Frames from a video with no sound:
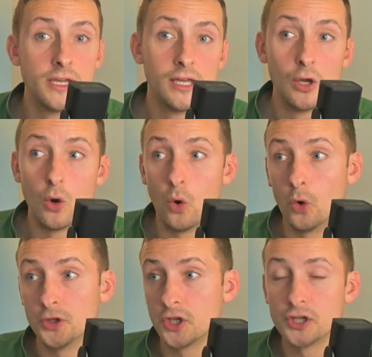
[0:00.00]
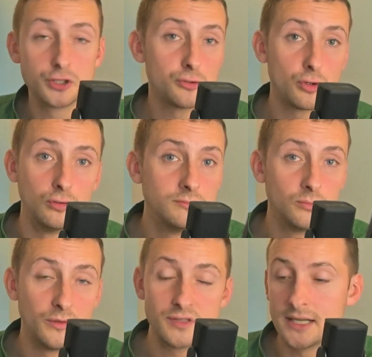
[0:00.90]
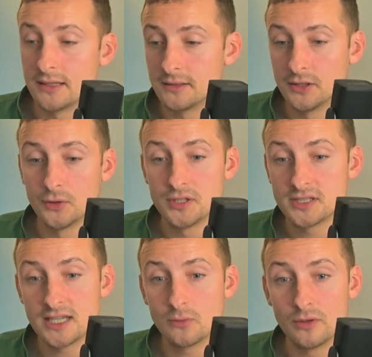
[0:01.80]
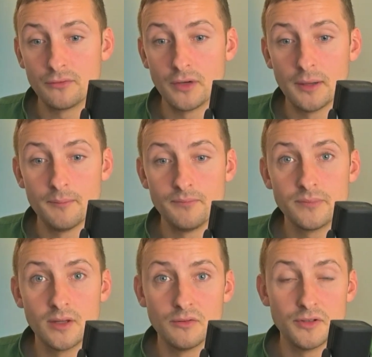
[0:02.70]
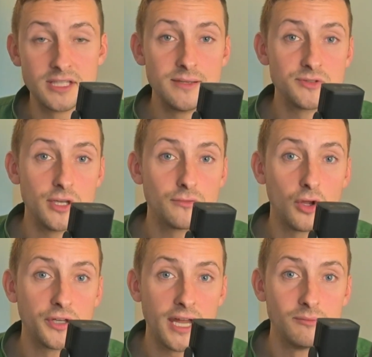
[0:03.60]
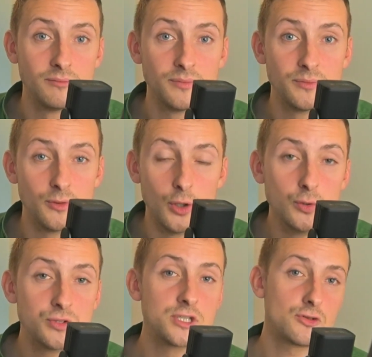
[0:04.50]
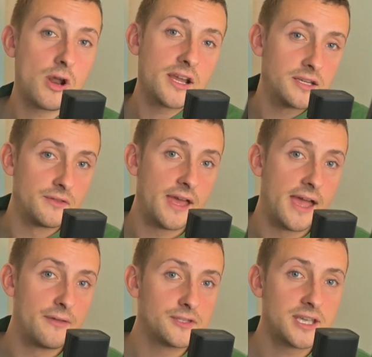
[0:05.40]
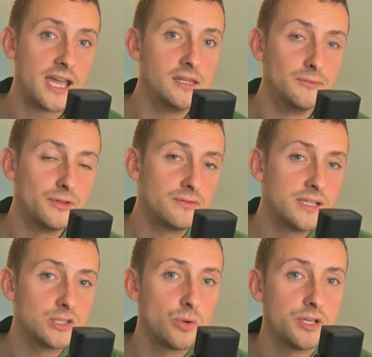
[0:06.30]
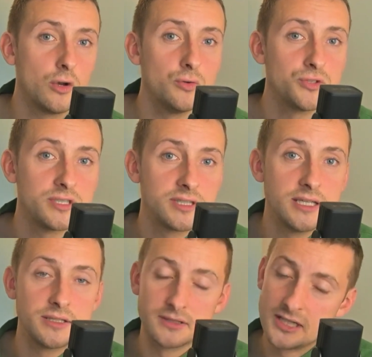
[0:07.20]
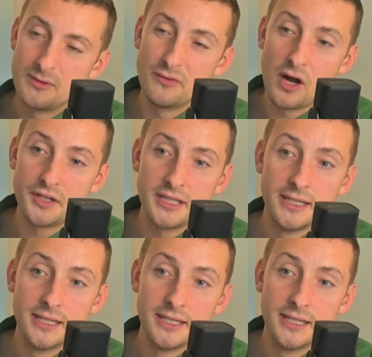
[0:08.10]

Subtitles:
or you're going to struggle. We've seen it. You see it with the teams that have gone down. Who's the striker there that's getting them 15, 20 goals this season? Jamie Vardy